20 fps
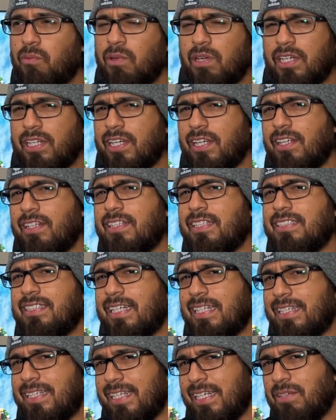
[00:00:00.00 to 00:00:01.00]
of the other things I
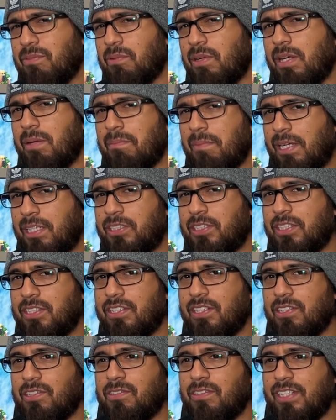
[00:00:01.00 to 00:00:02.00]
did want to mention
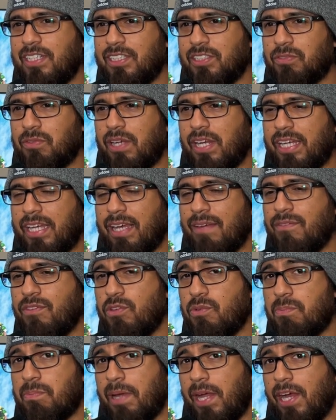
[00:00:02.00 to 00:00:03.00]
though is when it came
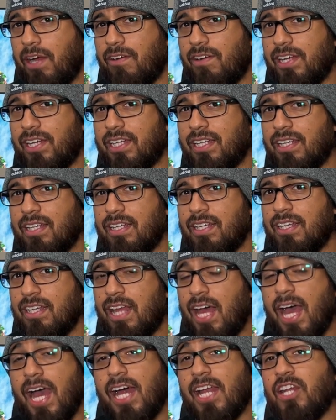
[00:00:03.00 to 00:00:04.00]
to pairing,
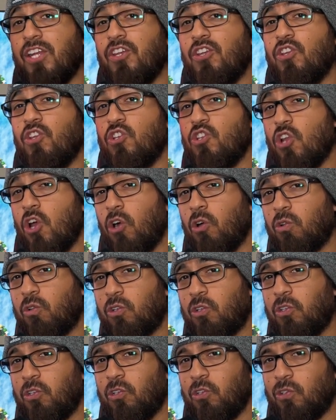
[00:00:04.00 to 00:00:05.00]
I had no
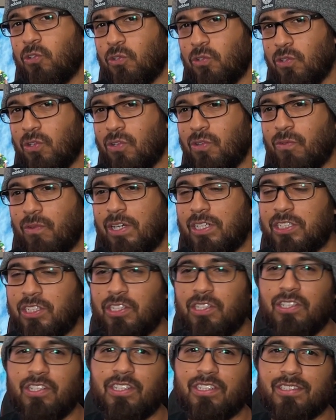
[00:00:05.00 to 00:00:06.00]
clue where to
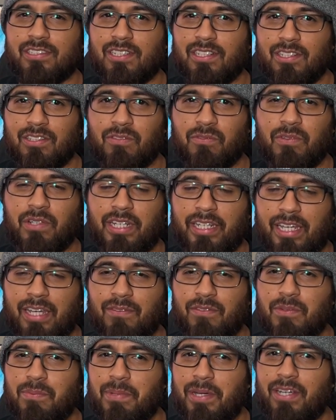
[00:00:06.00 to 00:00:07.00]
look when it came
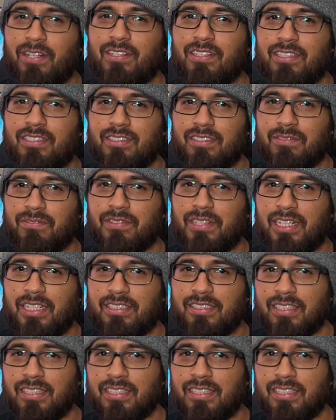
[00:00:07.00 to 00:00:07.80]
to pairing this device.